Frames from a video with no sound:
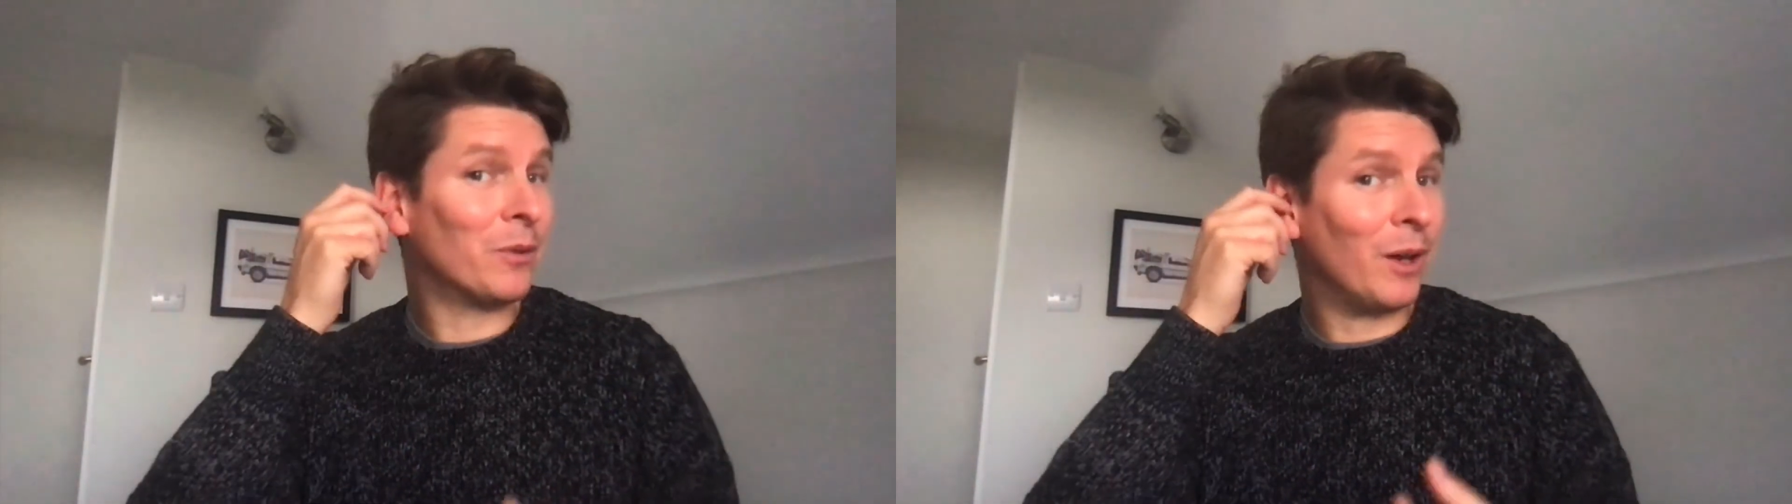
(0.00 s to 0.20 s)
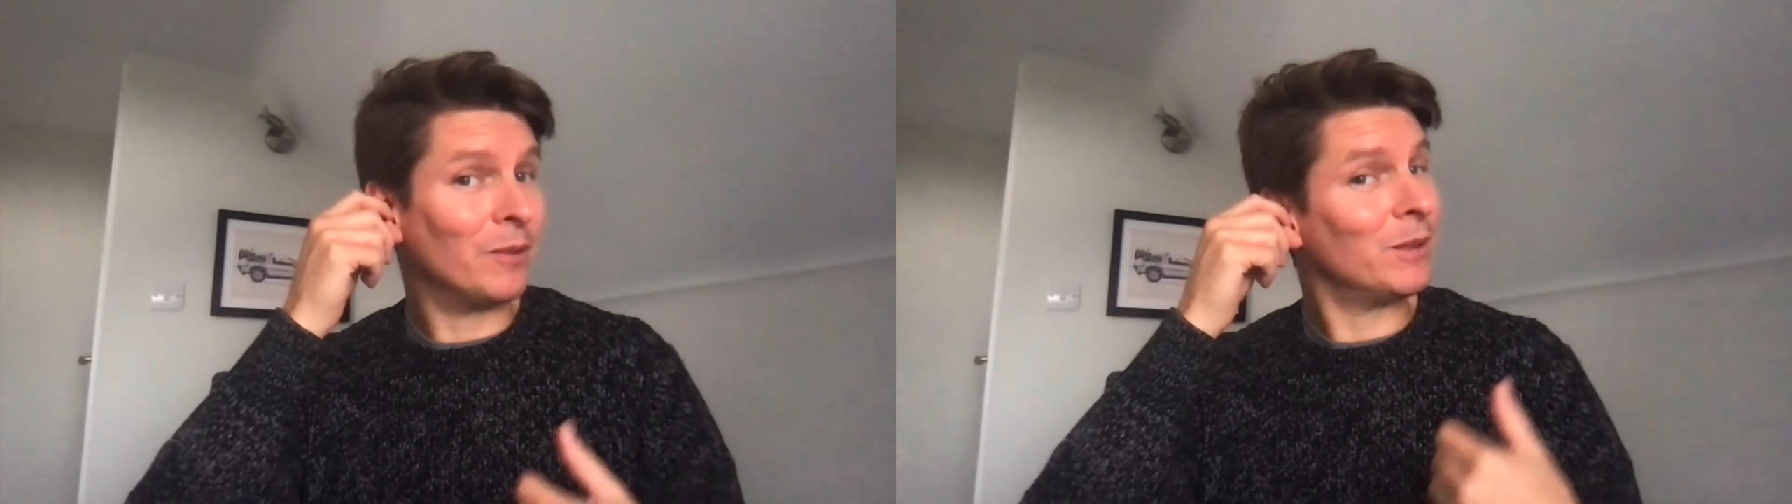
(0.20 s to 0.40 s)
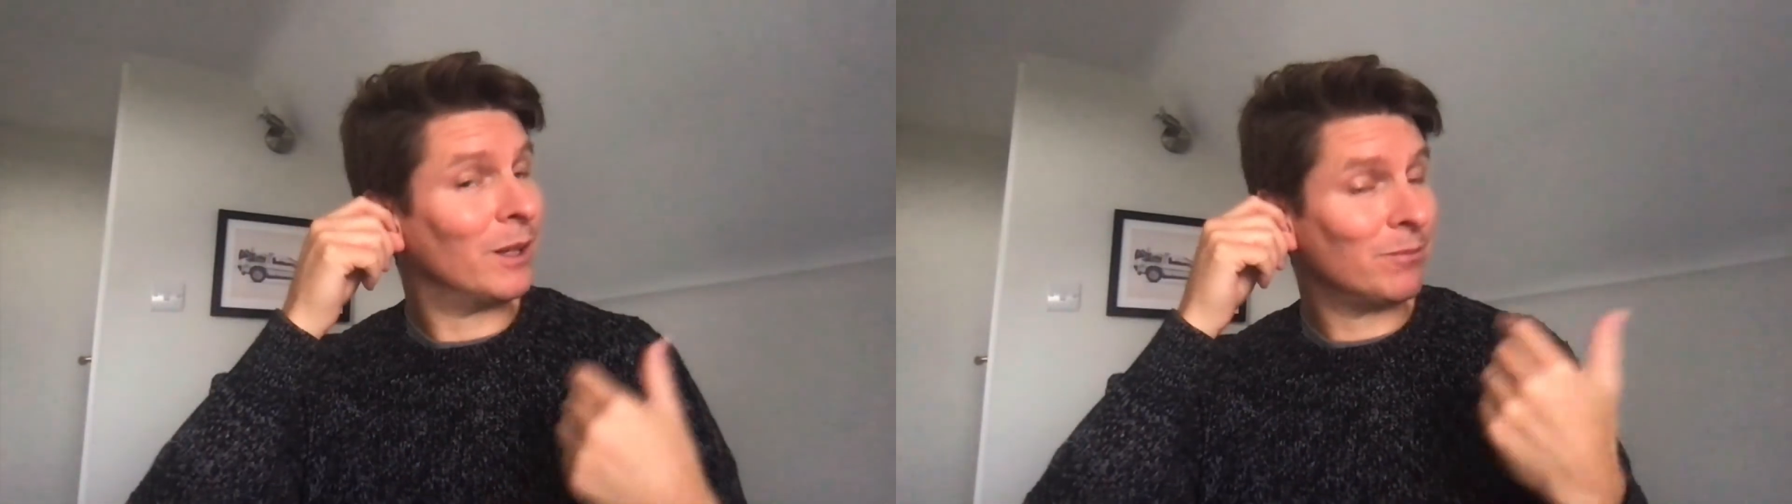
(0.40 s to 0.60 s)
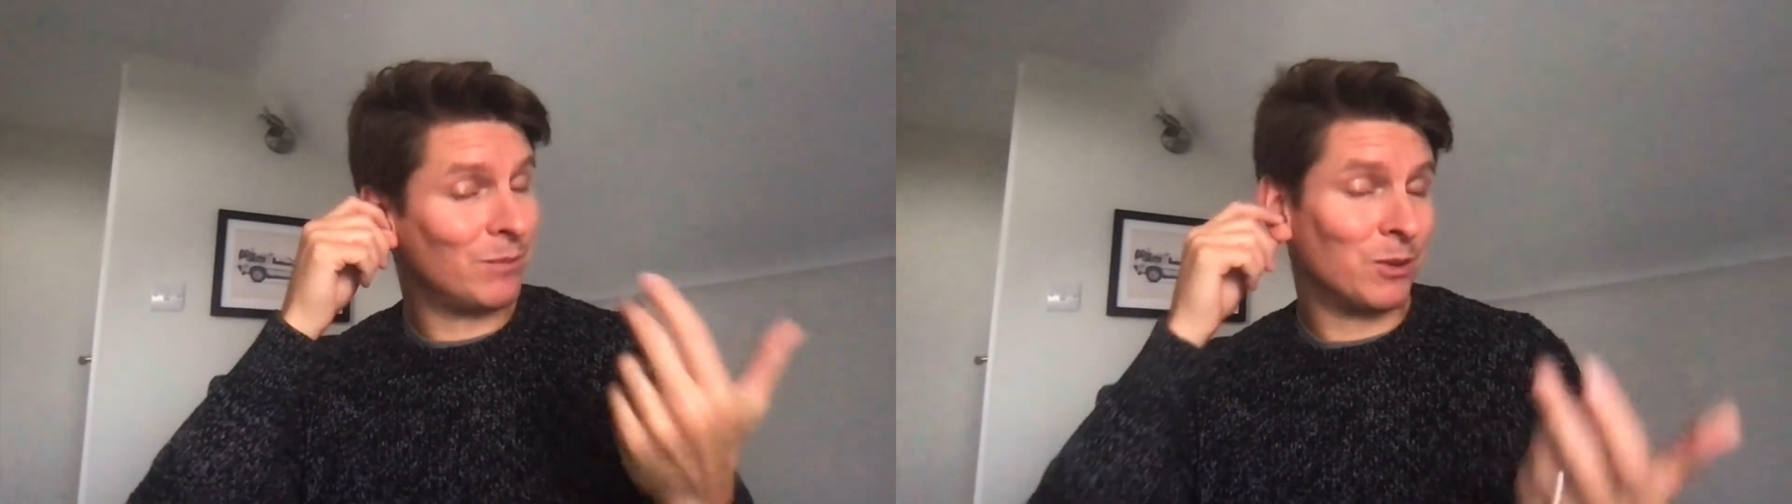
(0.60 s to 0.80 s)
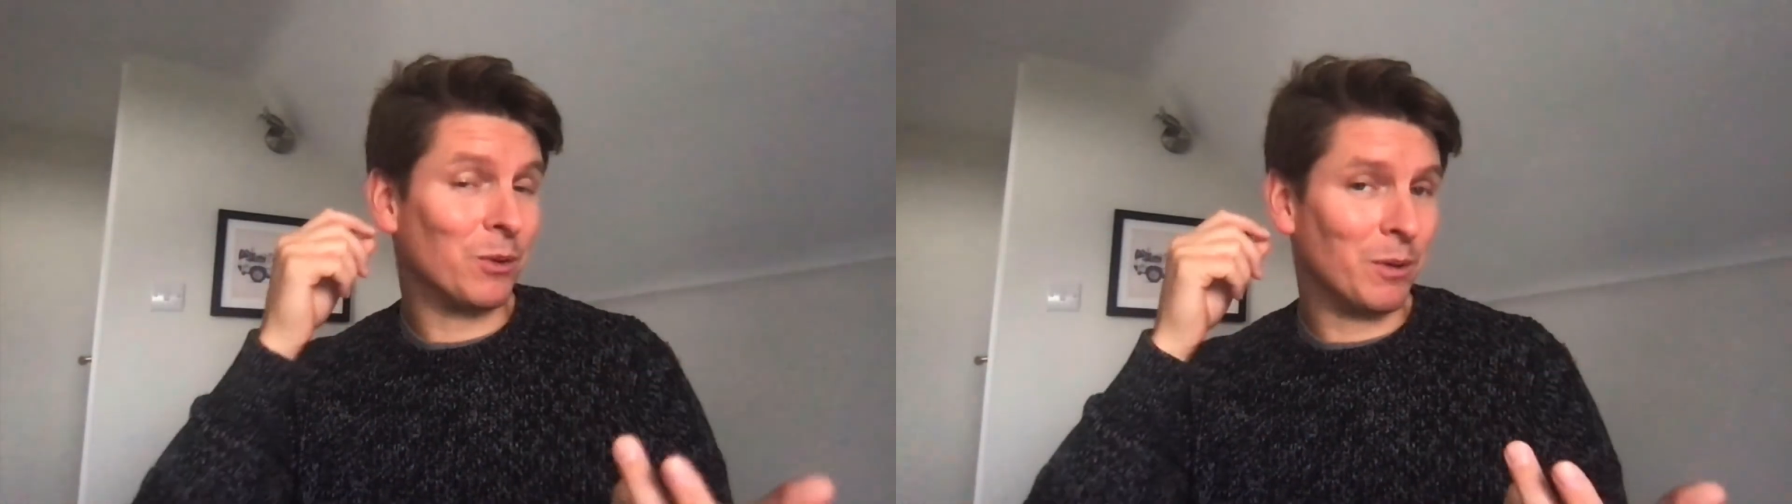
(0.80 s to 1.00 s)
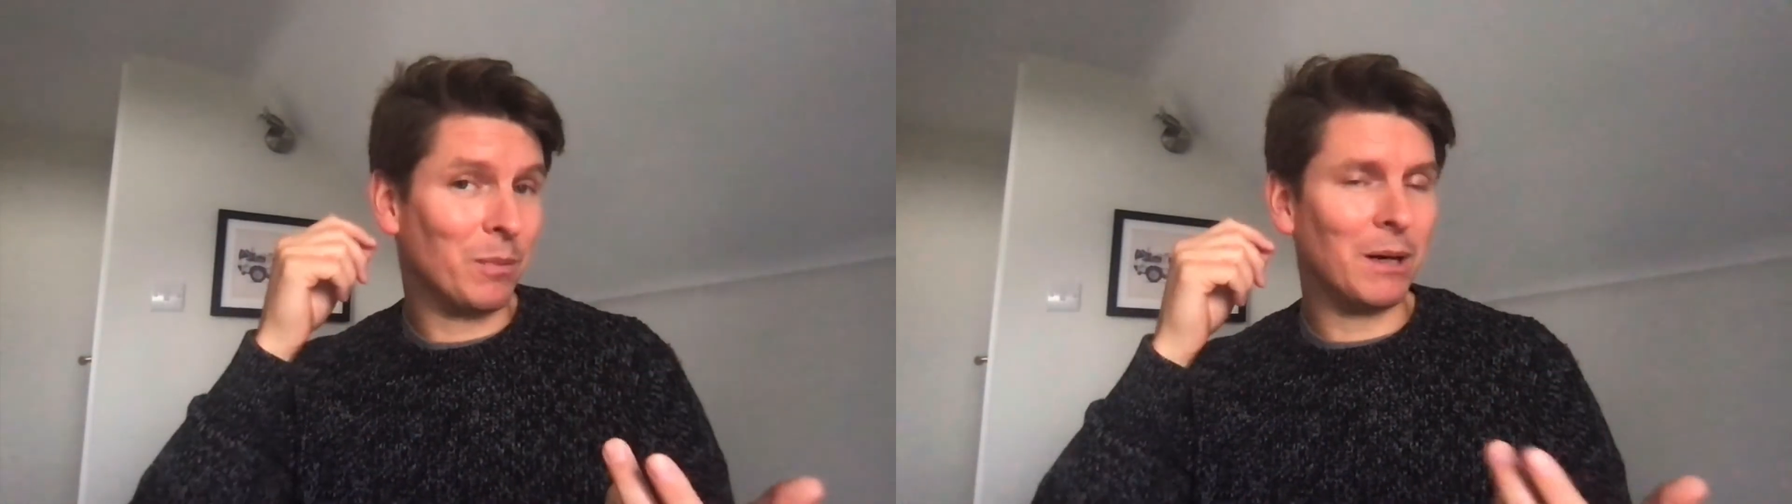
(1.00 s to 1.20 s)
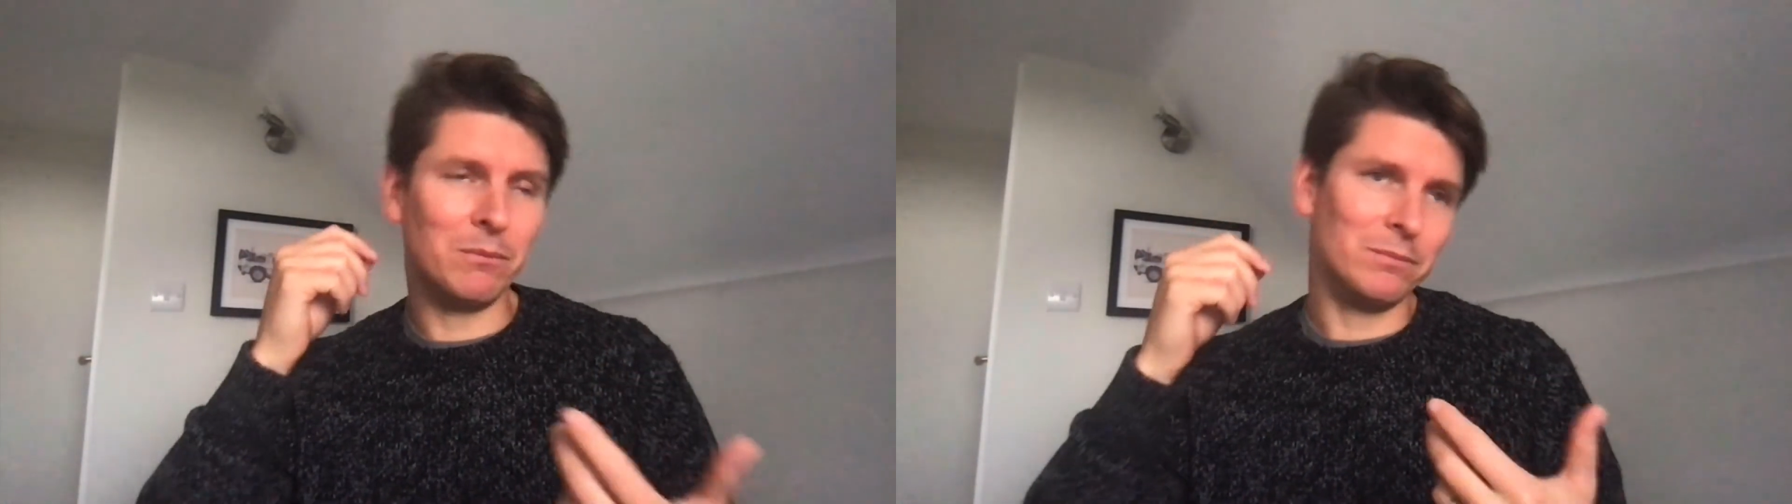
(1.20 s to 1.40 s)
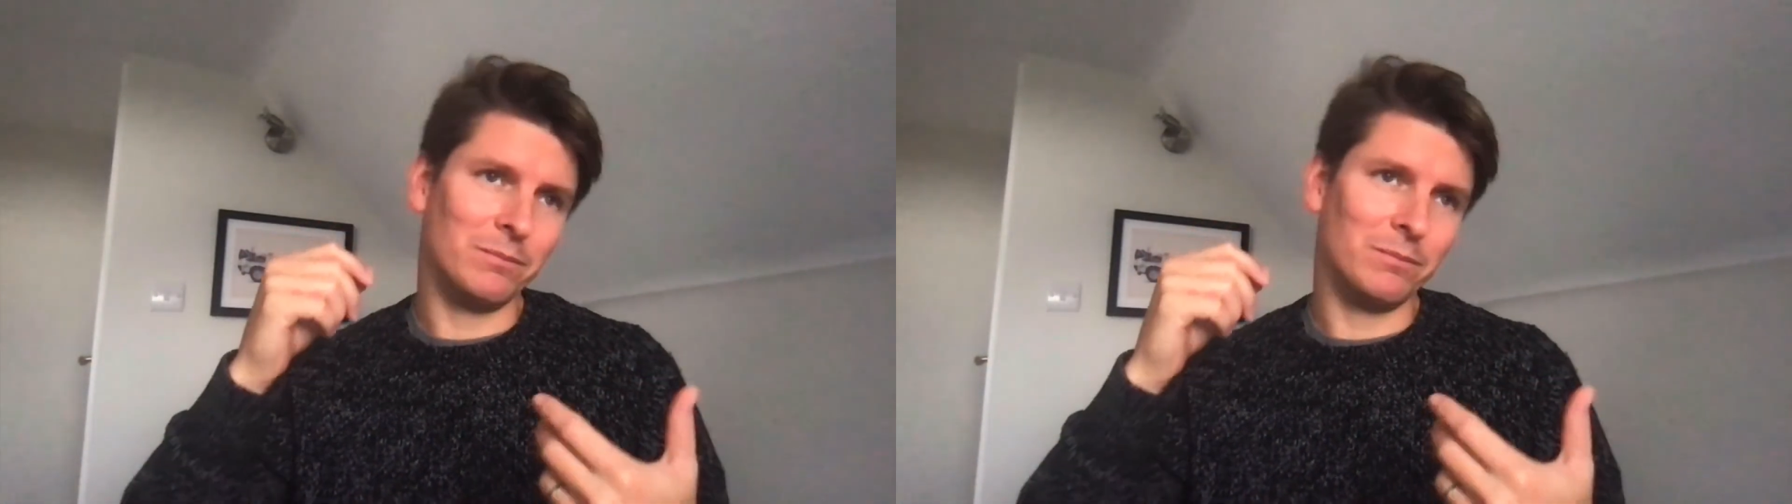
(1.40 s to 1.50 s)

So, you're talking about